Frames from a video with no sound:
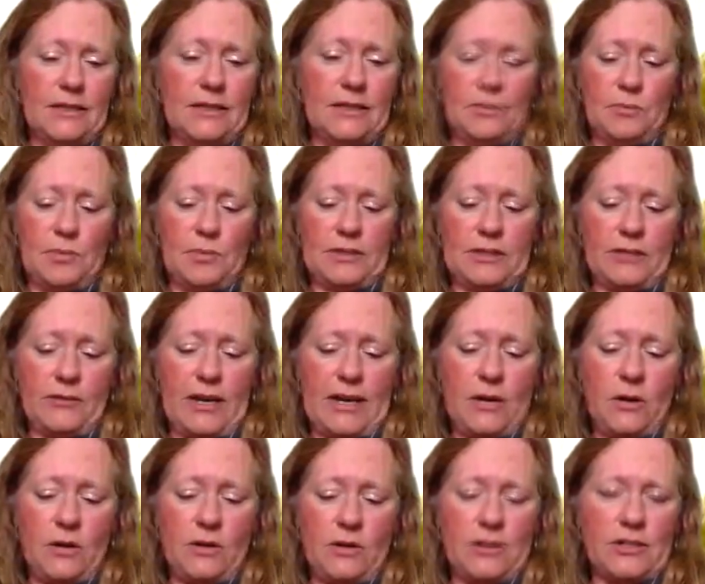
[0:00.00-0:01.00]
but they're right
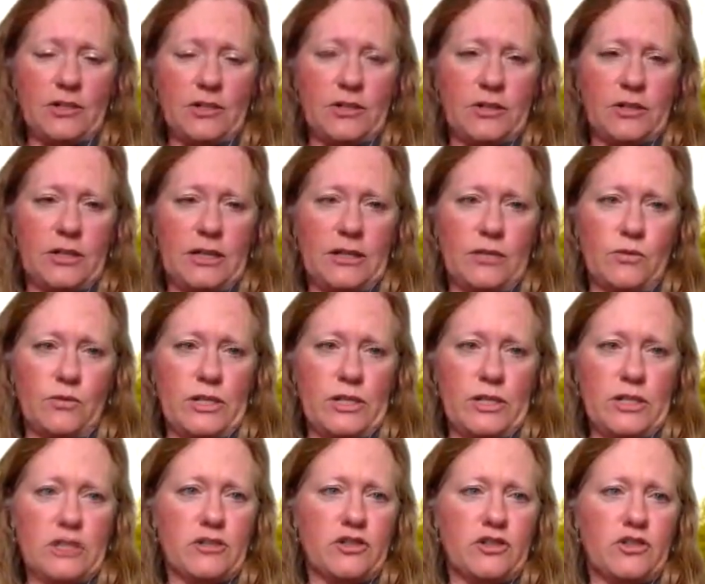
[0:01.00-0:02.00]
now in the
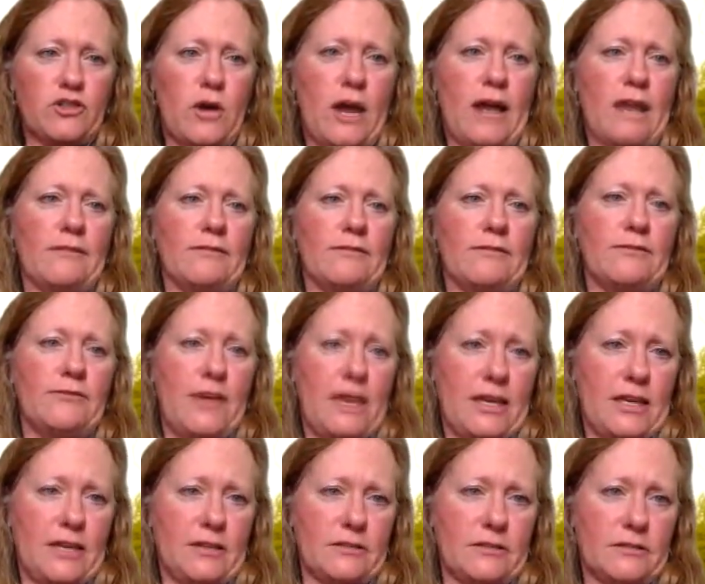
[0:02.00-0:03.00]
research trial
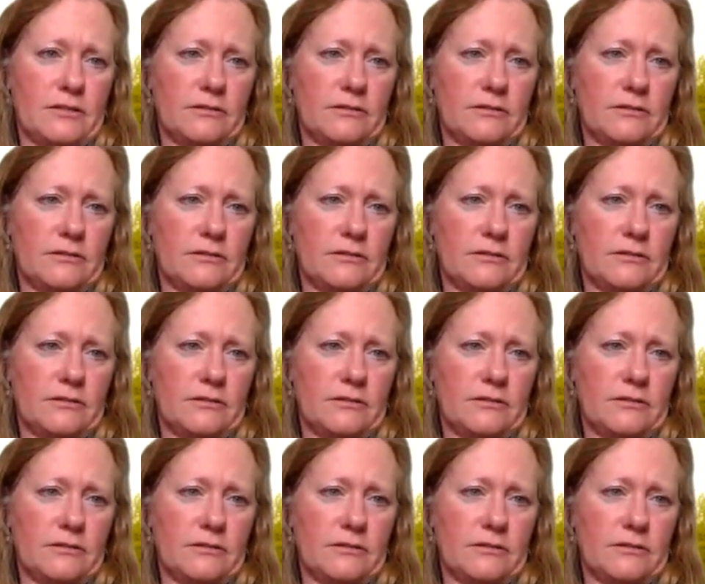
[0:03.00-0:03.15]
phase.